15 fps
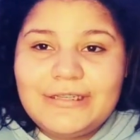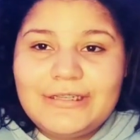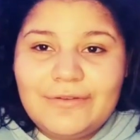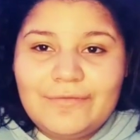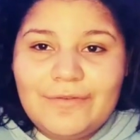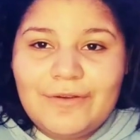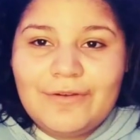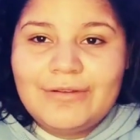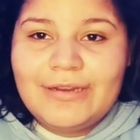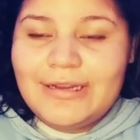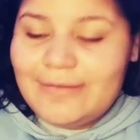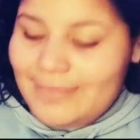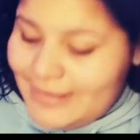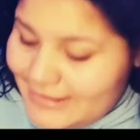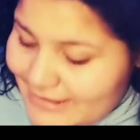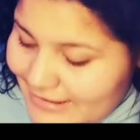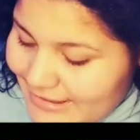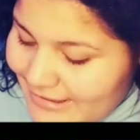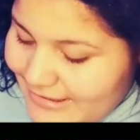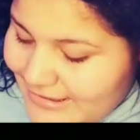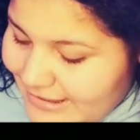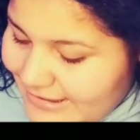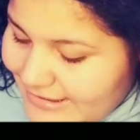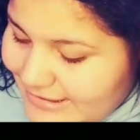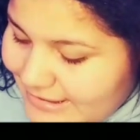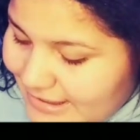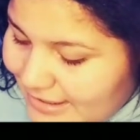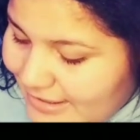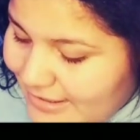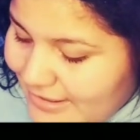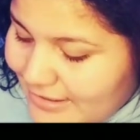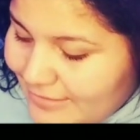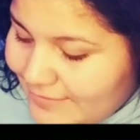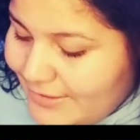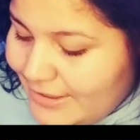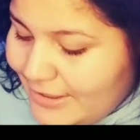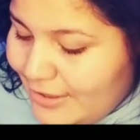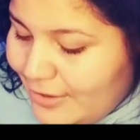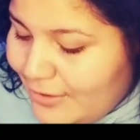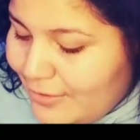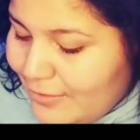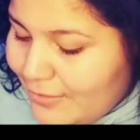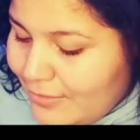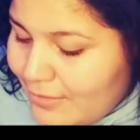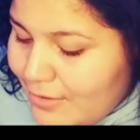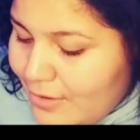your phone and it basically takes a video